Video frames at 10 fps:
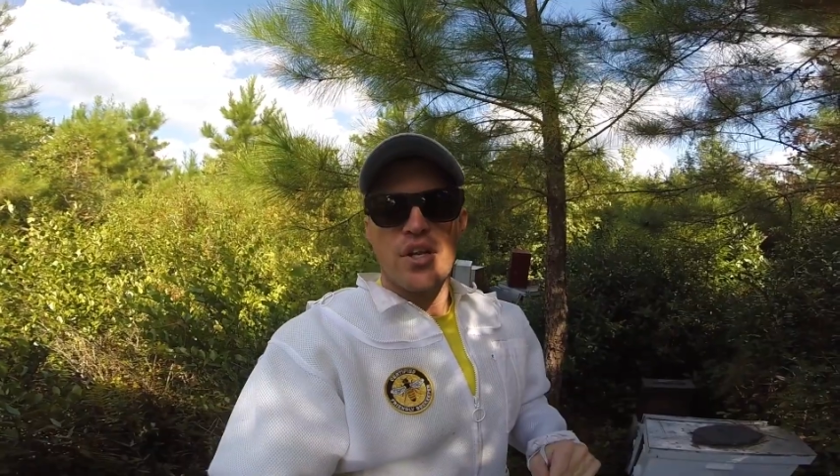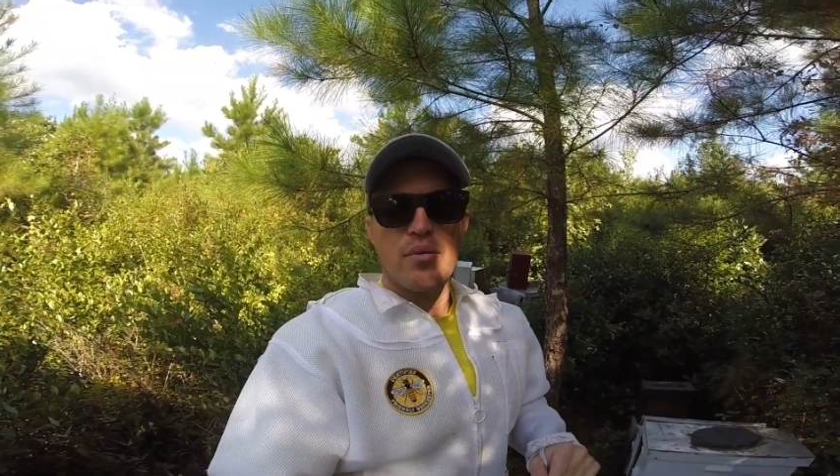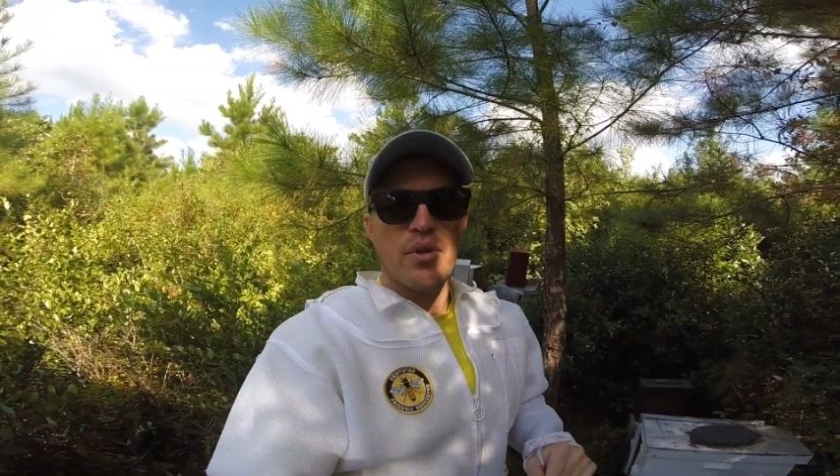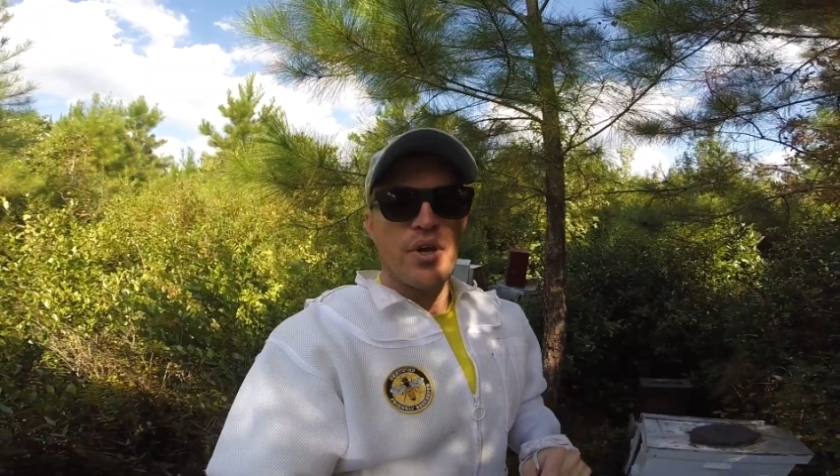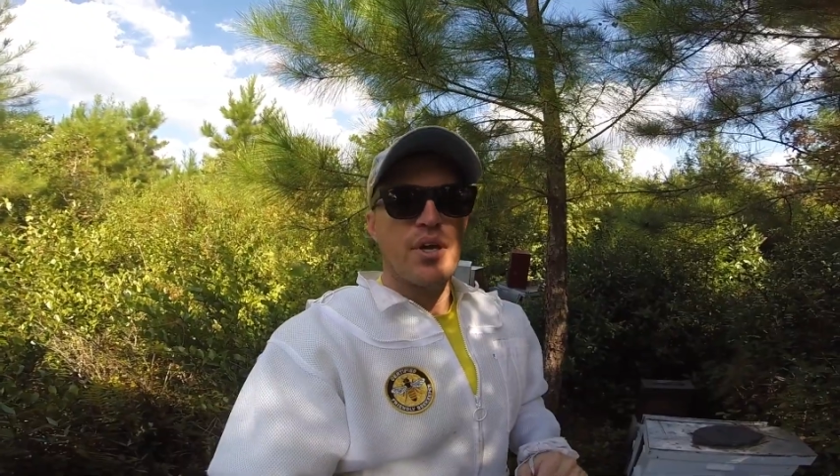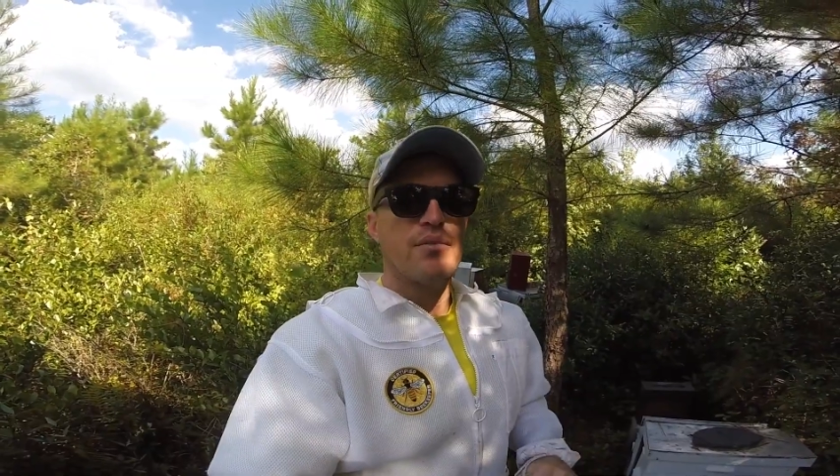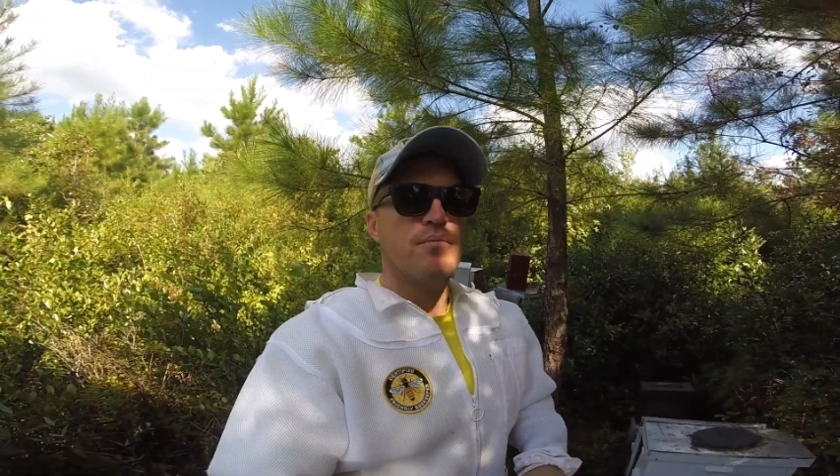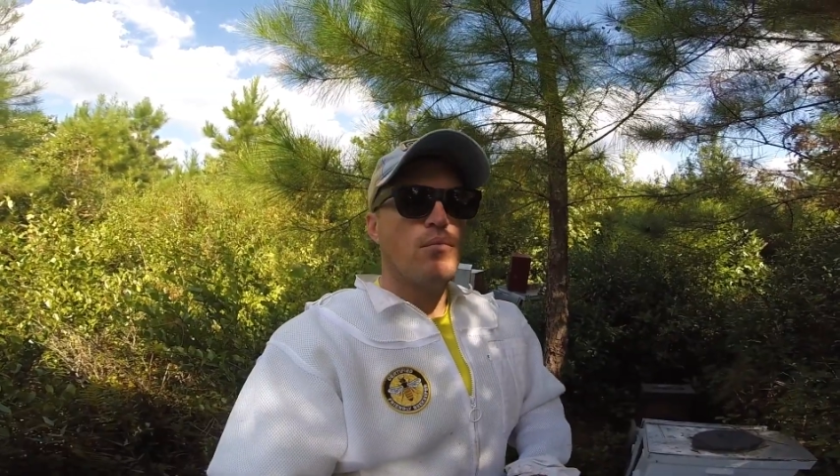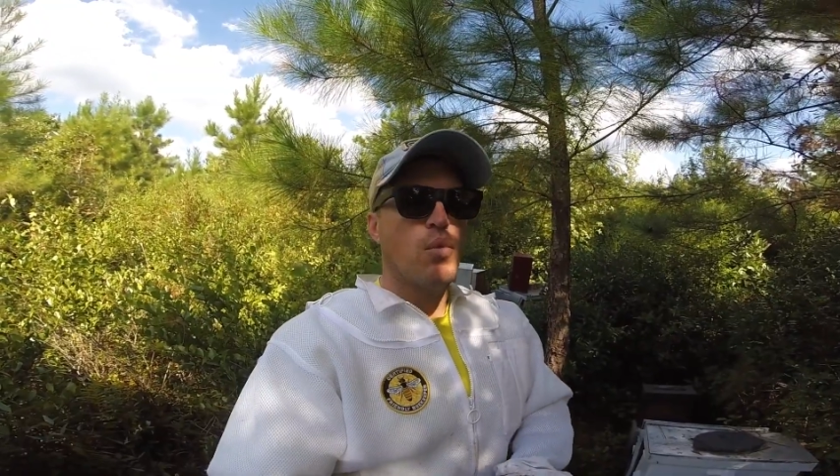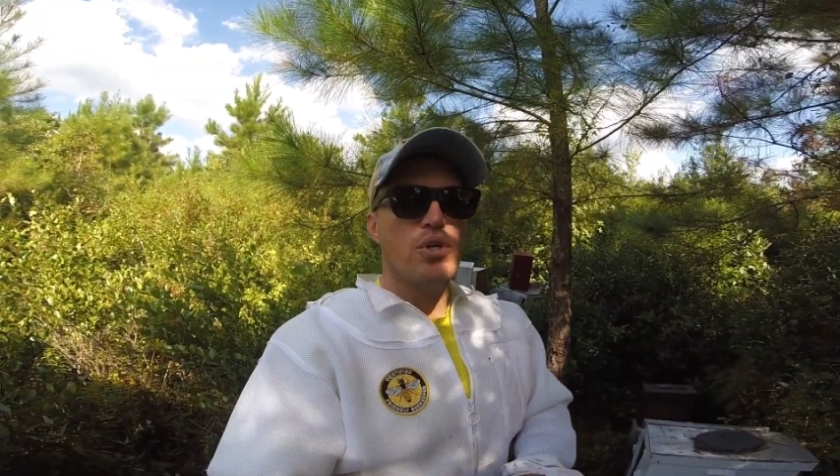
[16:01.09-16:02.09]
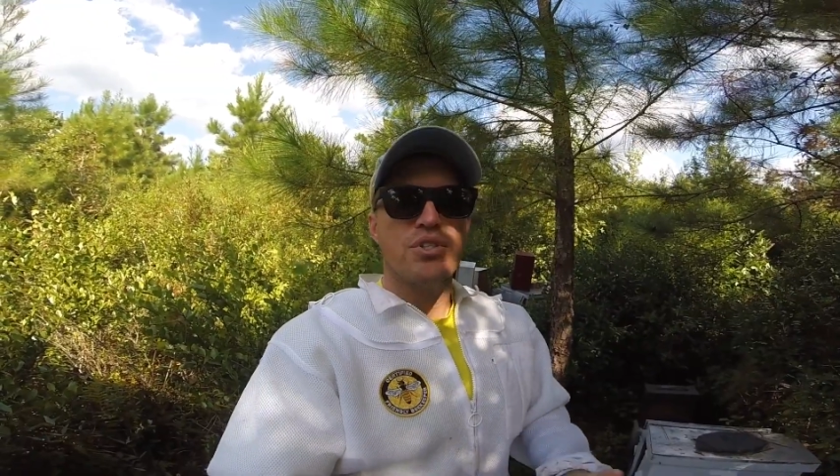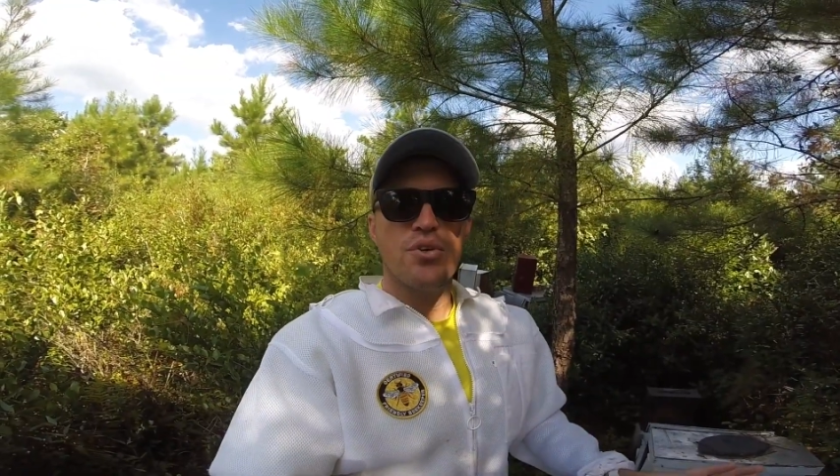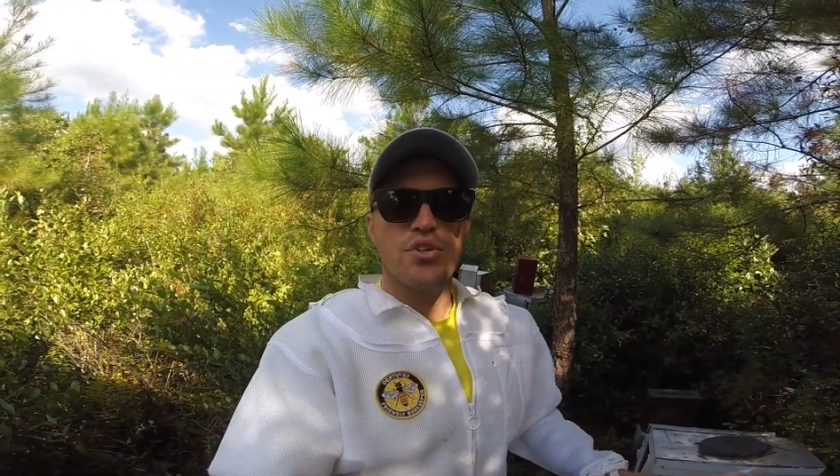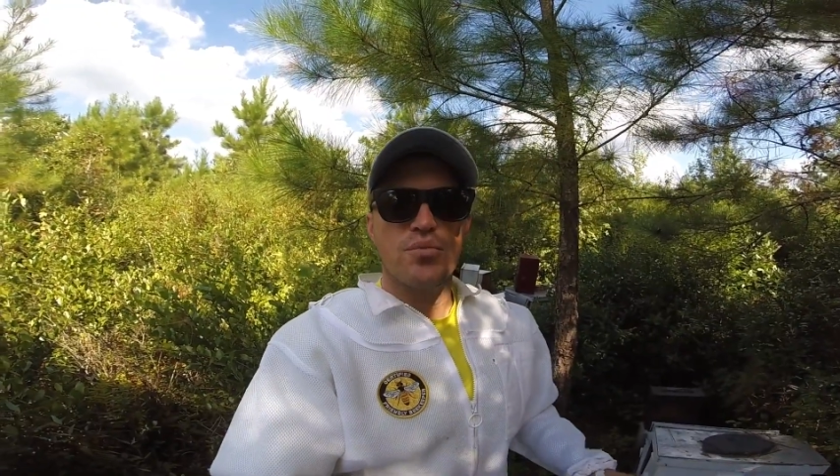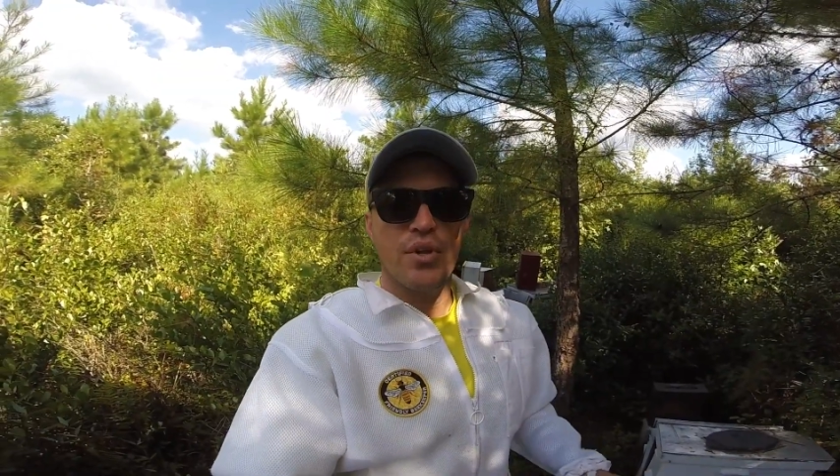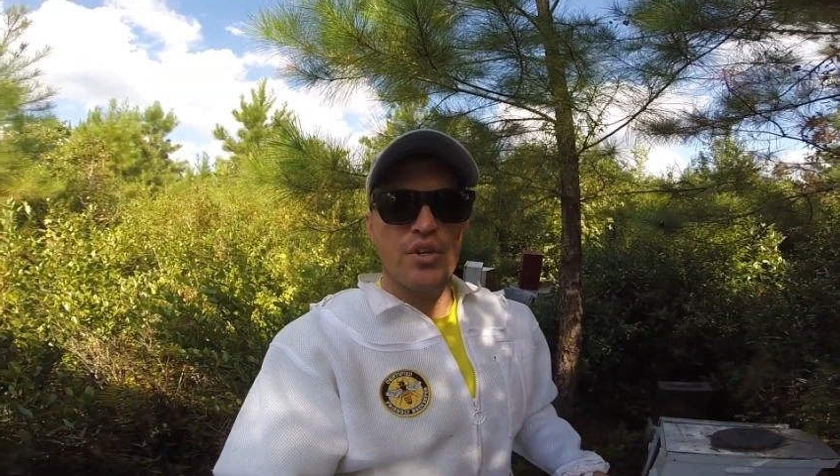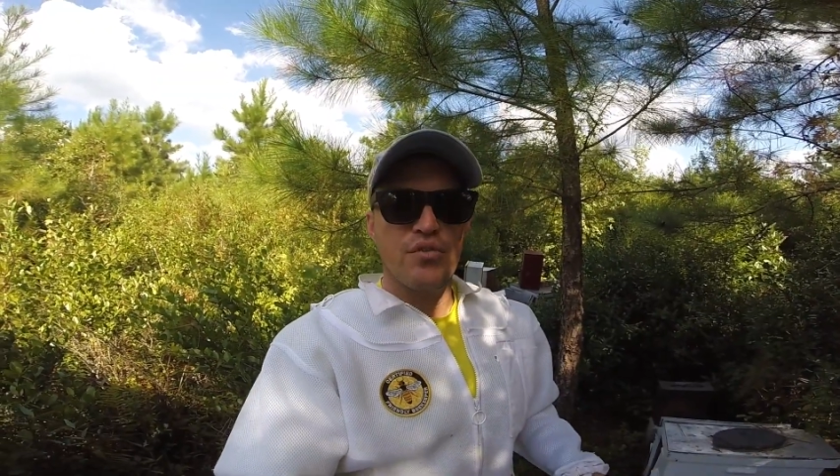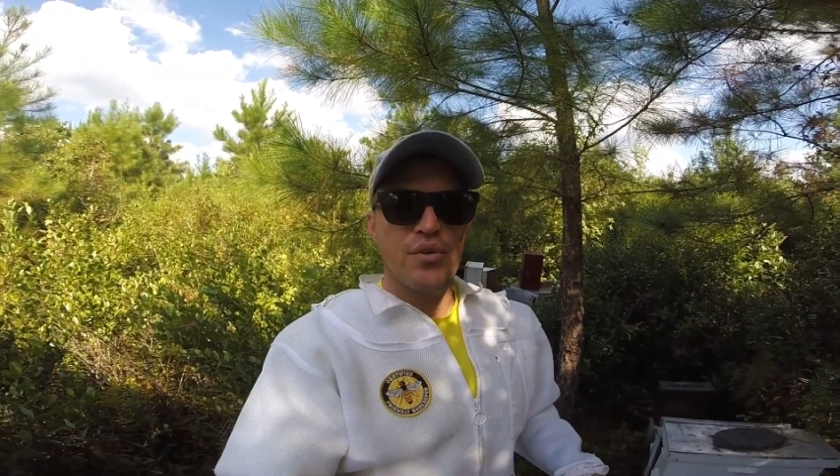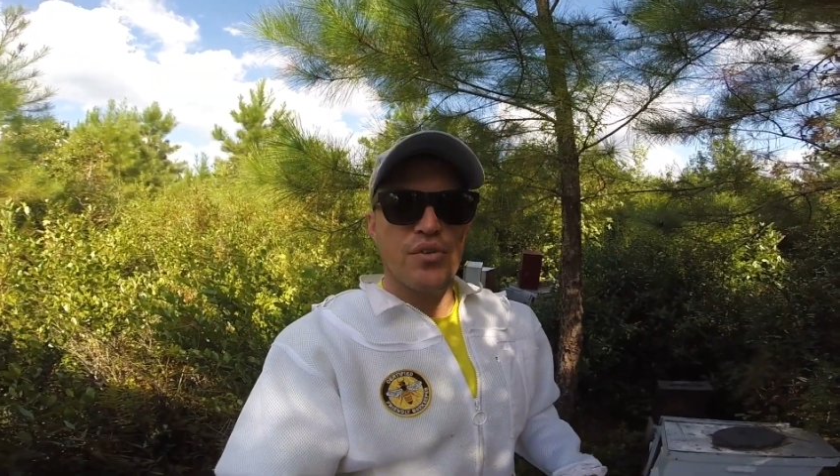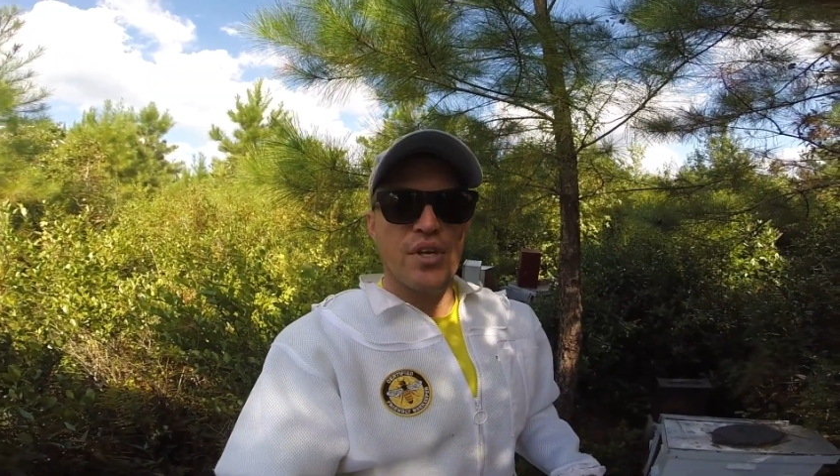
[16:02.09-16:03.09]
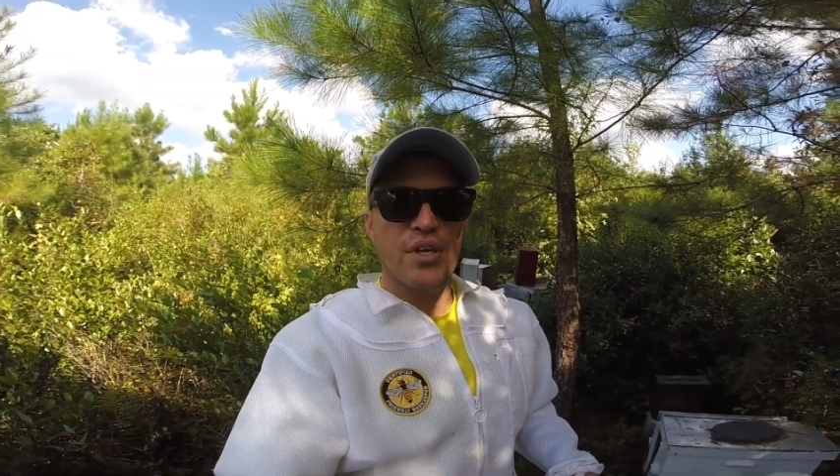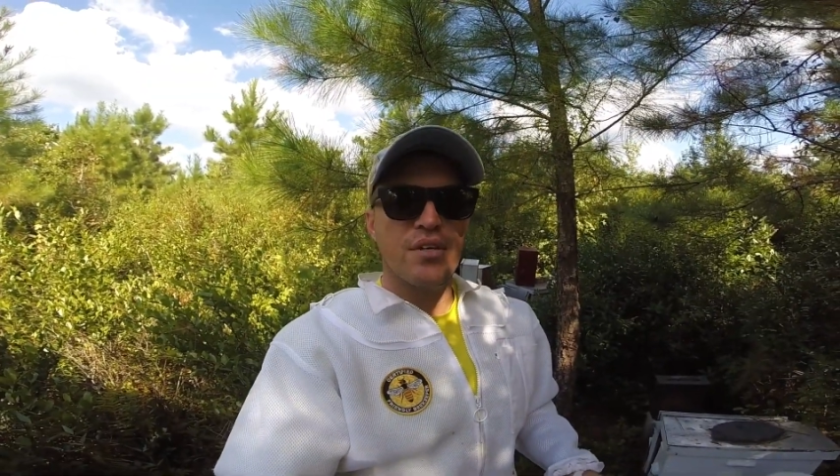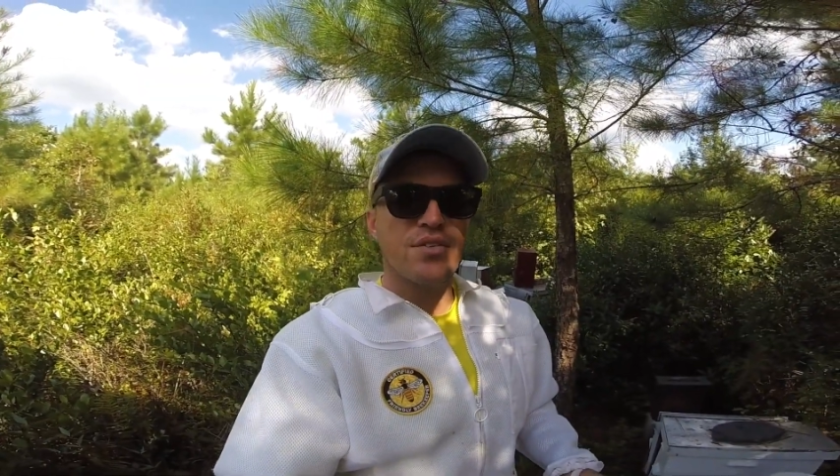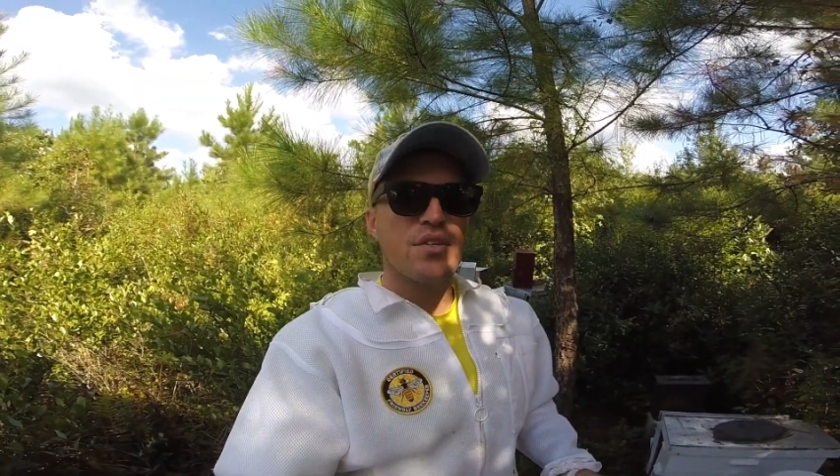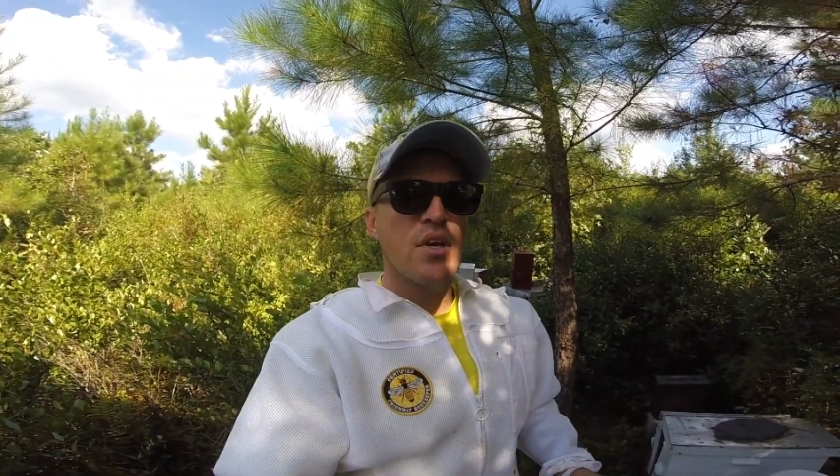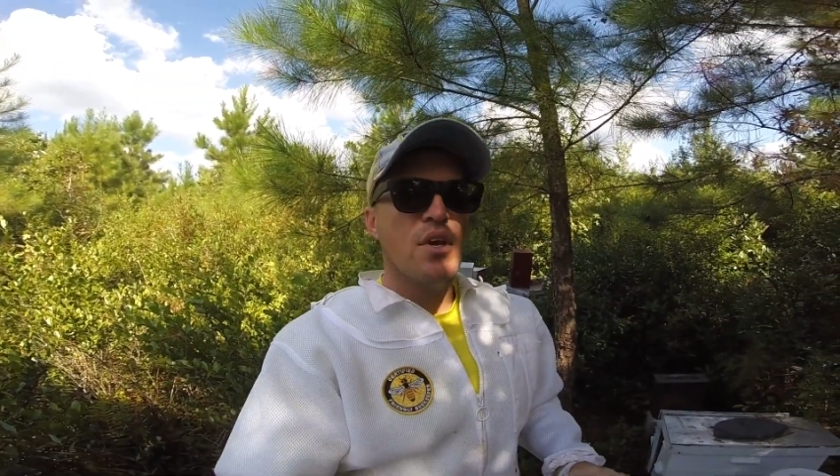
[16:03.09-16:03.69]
than I planned. Wanted to explain a few things,